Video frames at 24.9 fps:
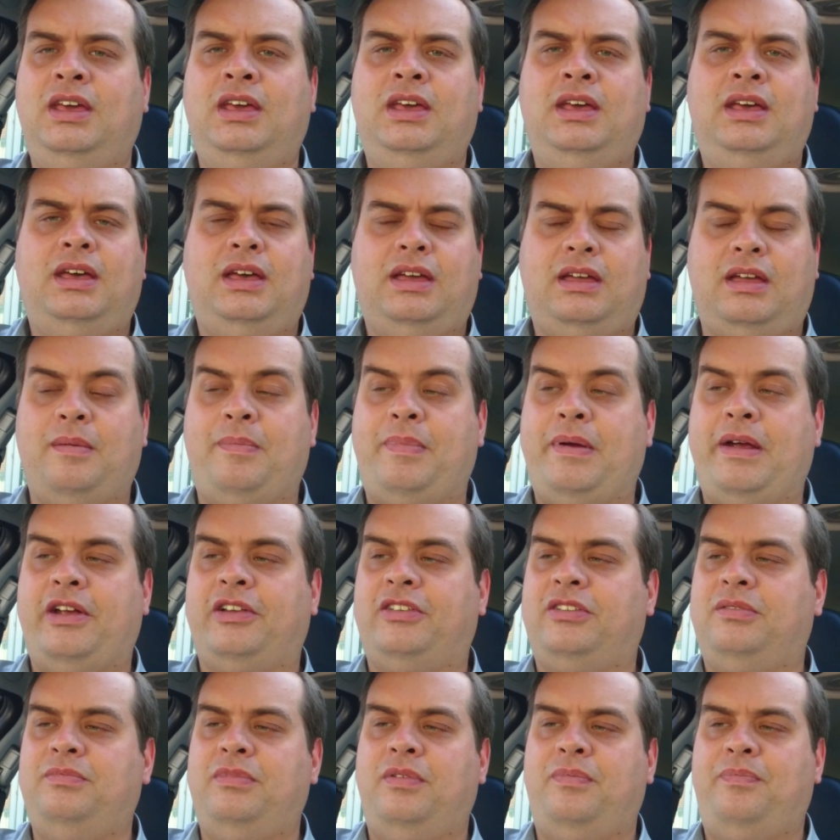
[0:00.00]
in
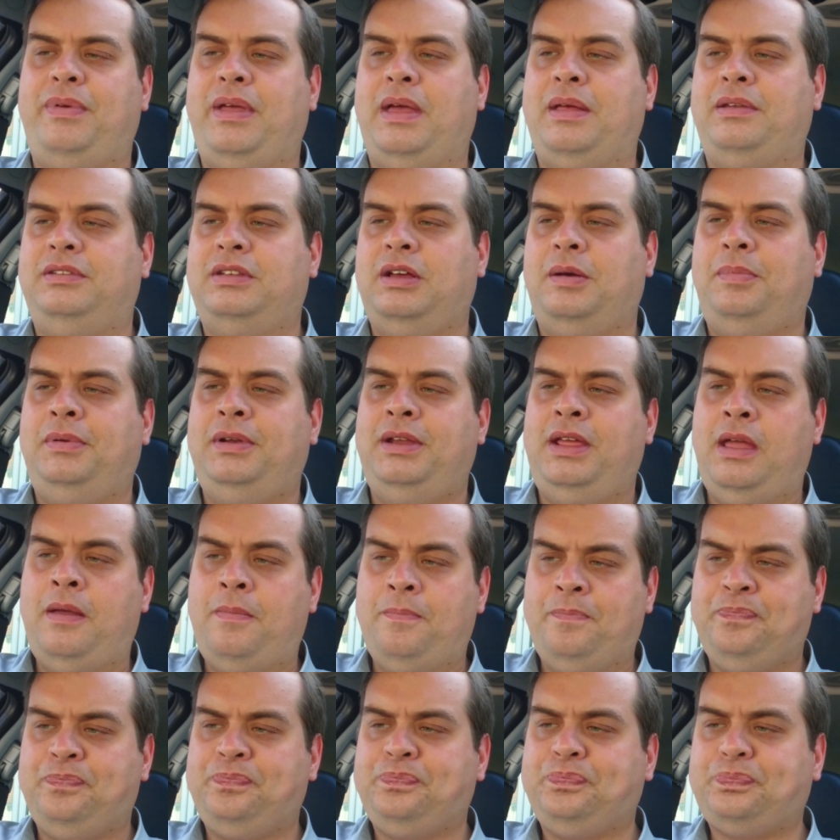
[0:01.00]
comparison with
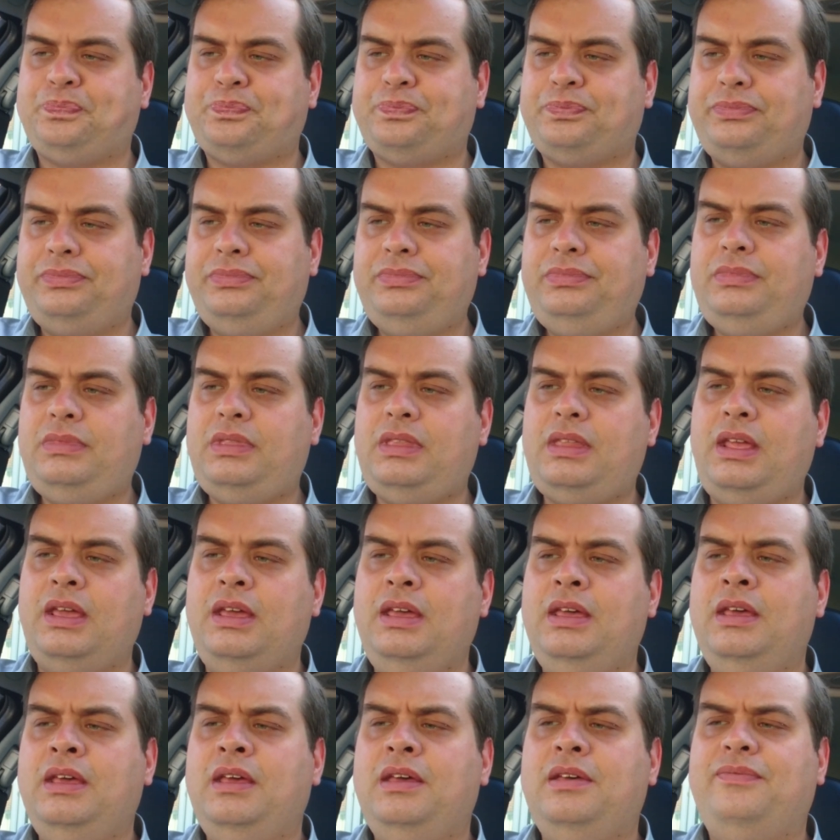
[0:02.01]
BMW.
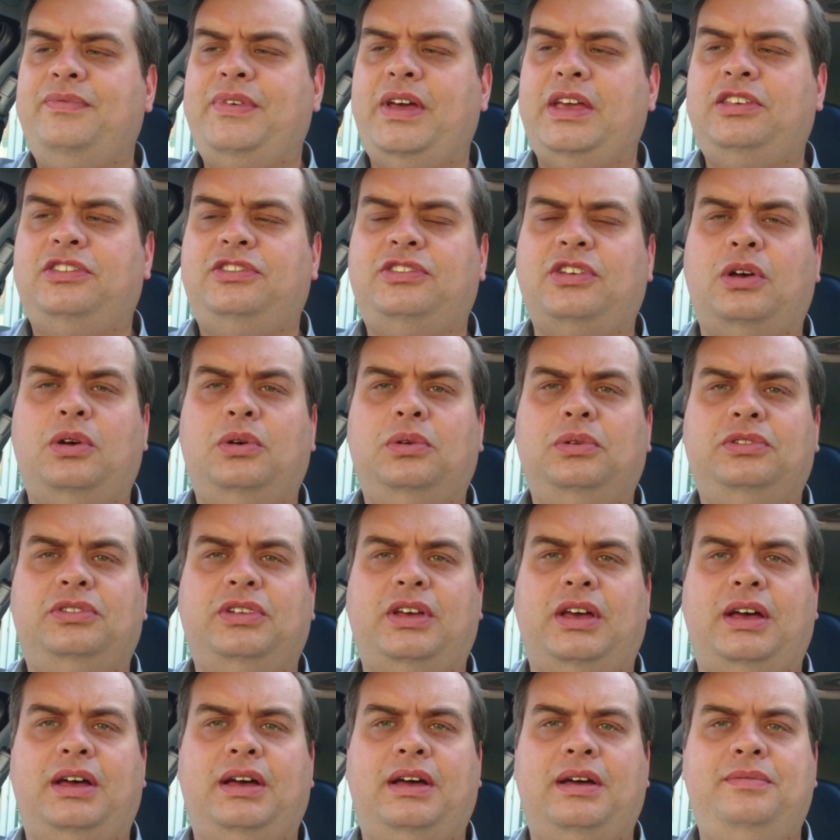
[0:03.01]
They
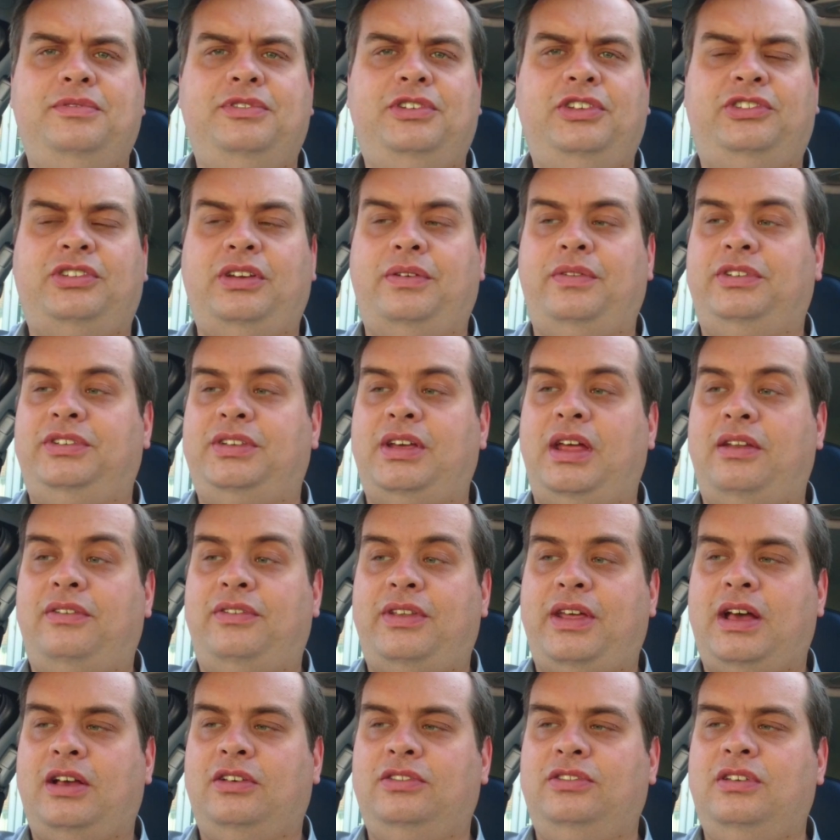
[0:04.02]
sold just over
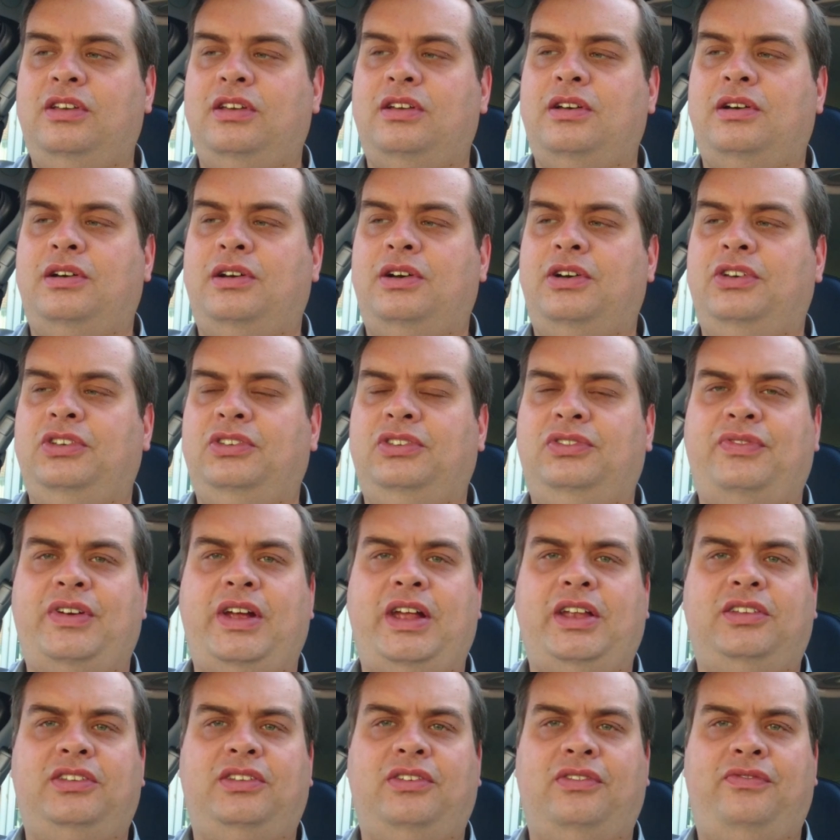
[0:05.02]
10,000 cars.
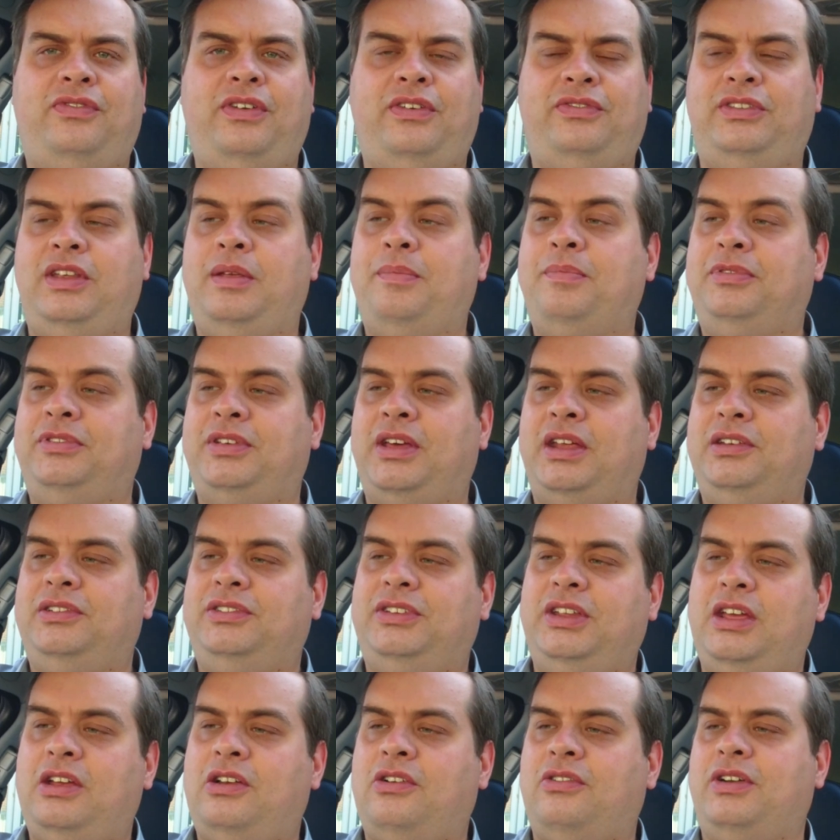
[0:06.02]
That's a 15%
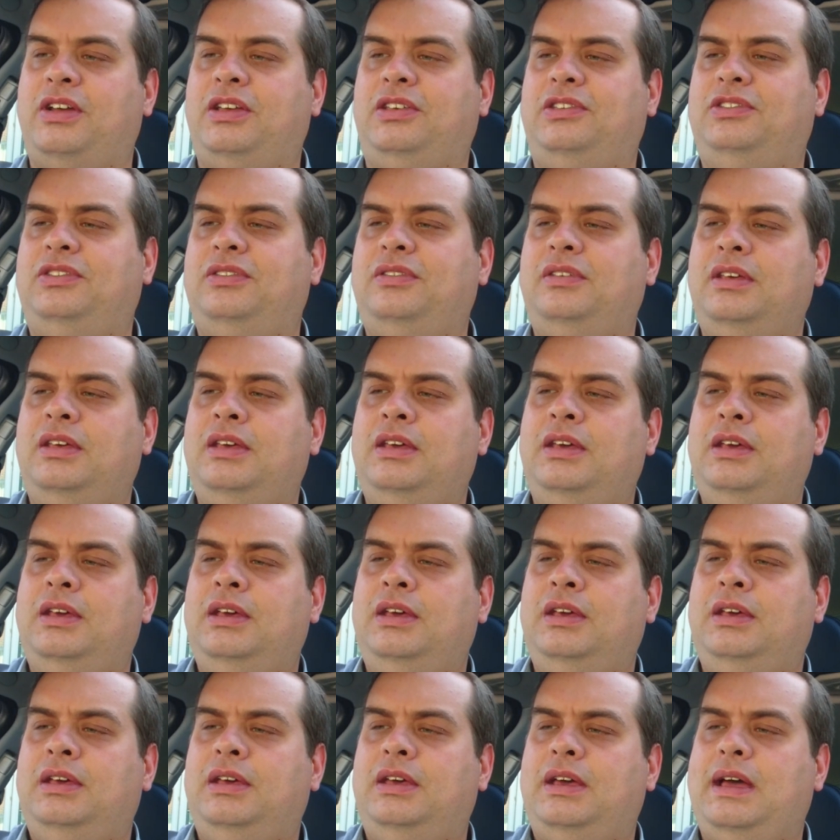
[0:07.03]
decrease.
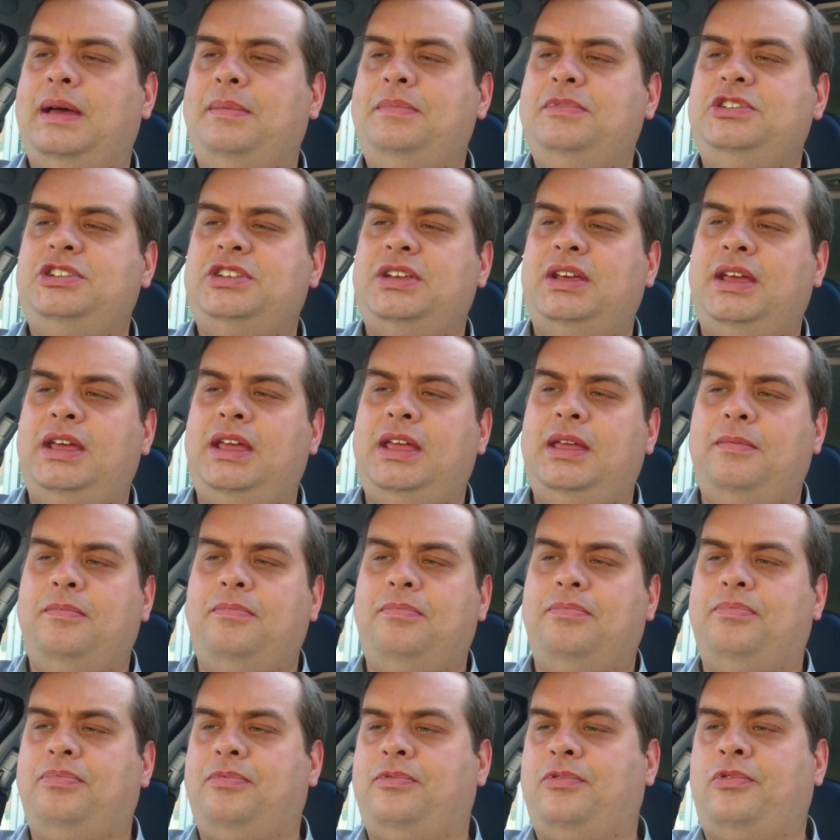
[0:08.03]
MG,
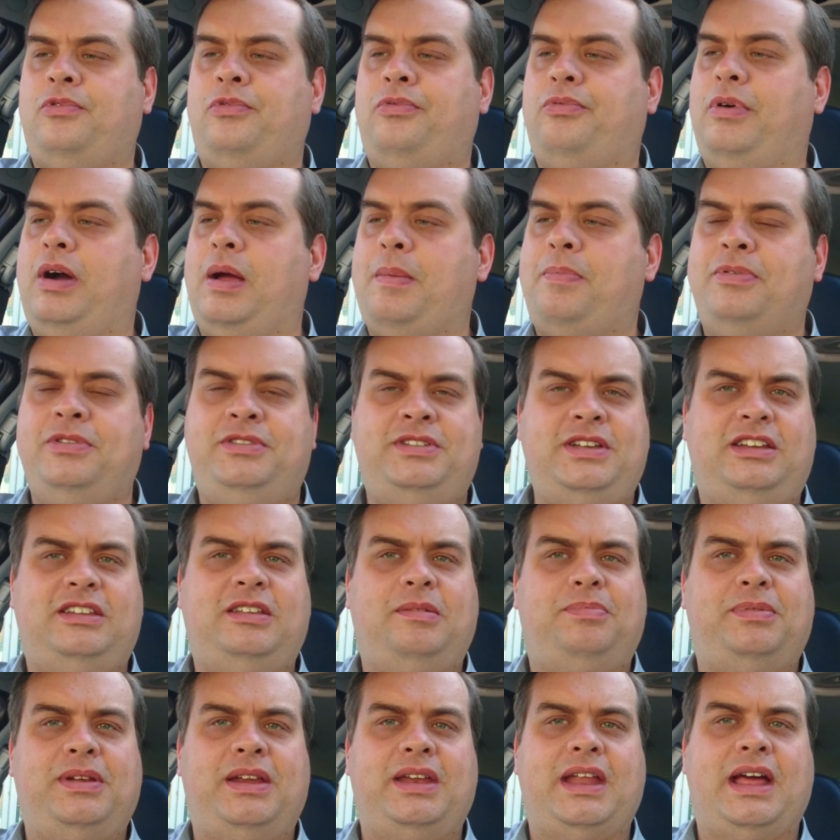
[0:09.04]
quite
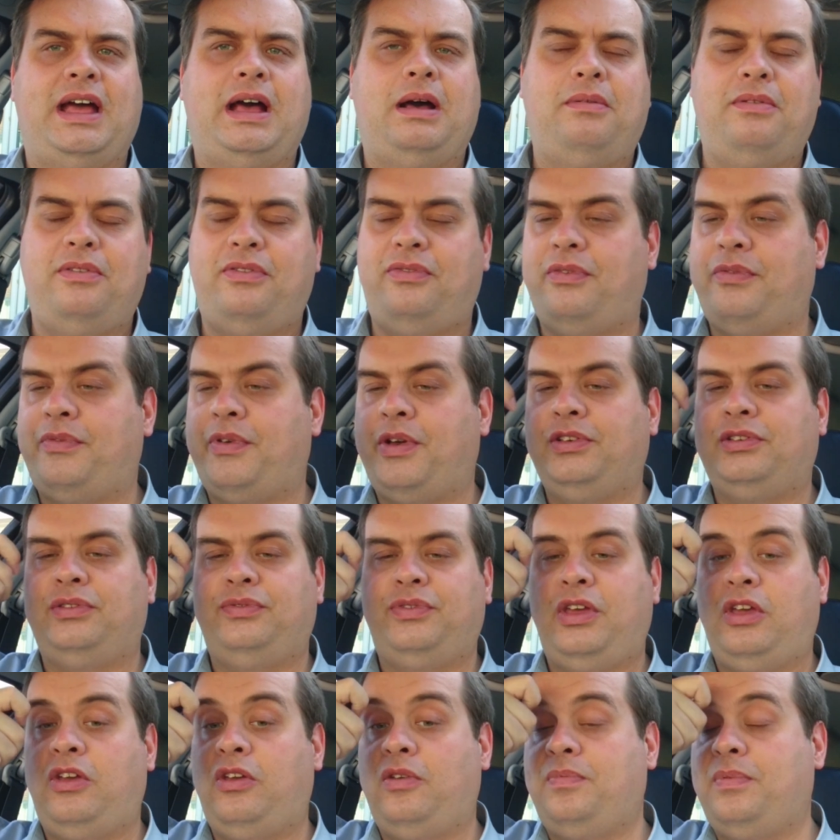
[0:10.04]
predictably now, for those
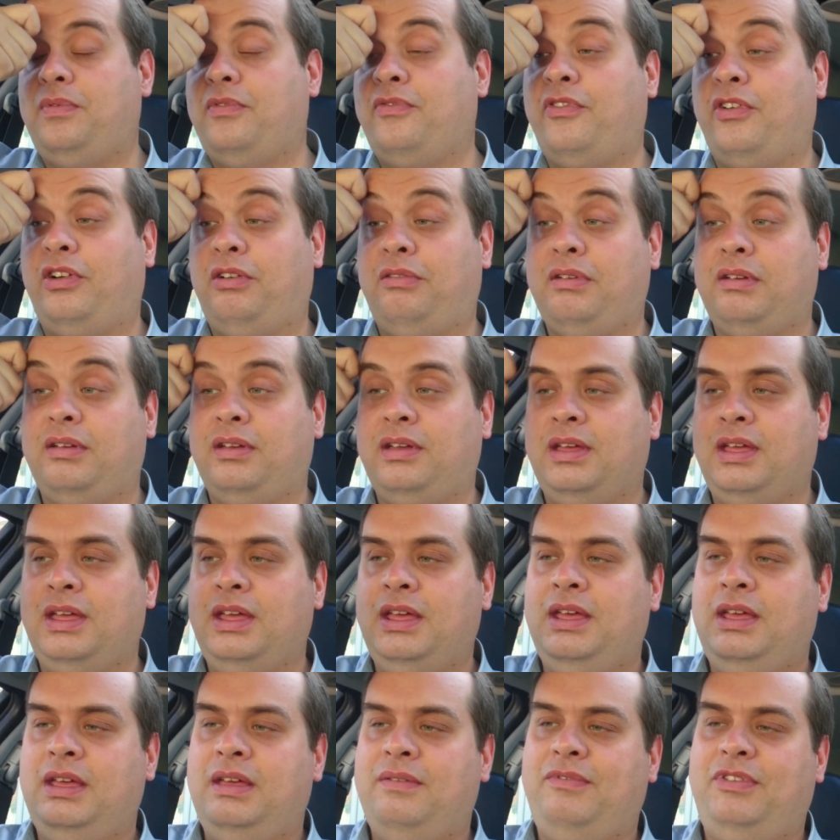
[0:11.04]
of you who've been following
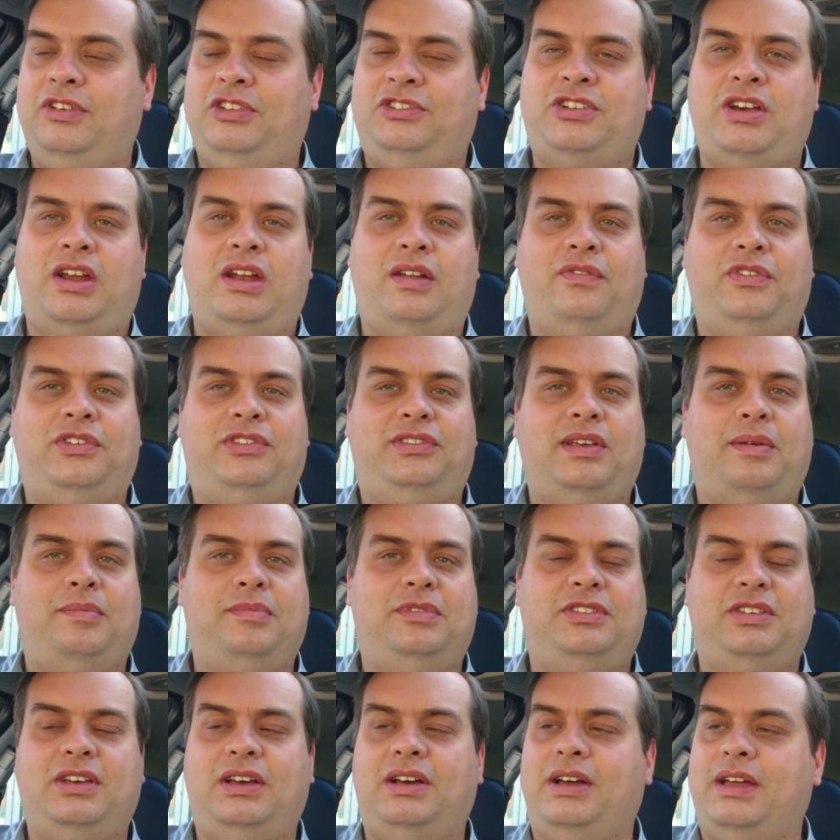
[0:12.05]
this channel for
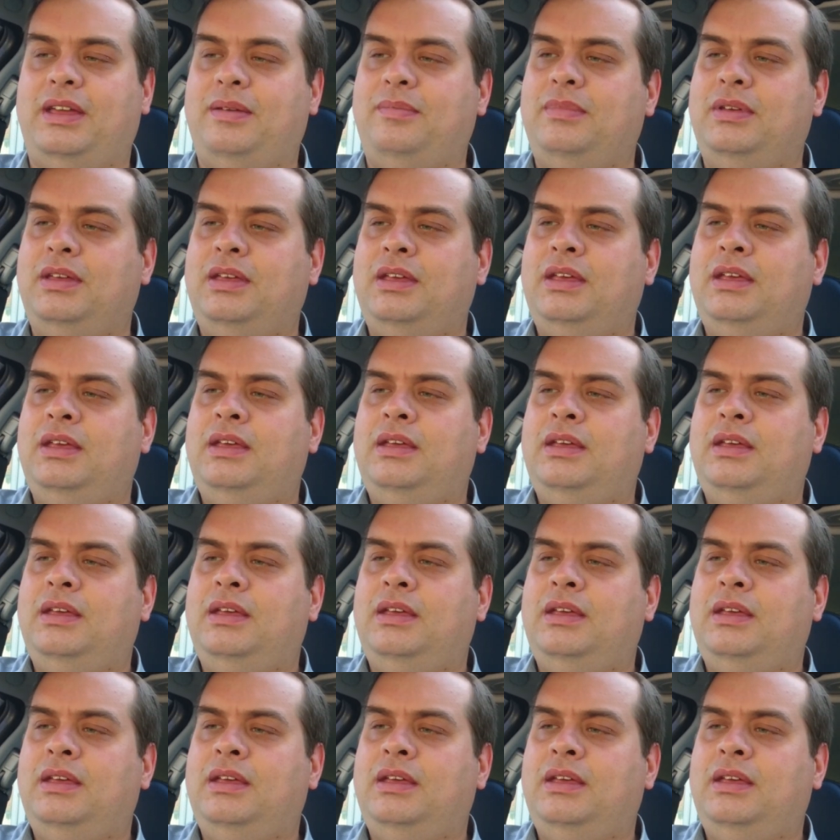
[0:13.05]
some time,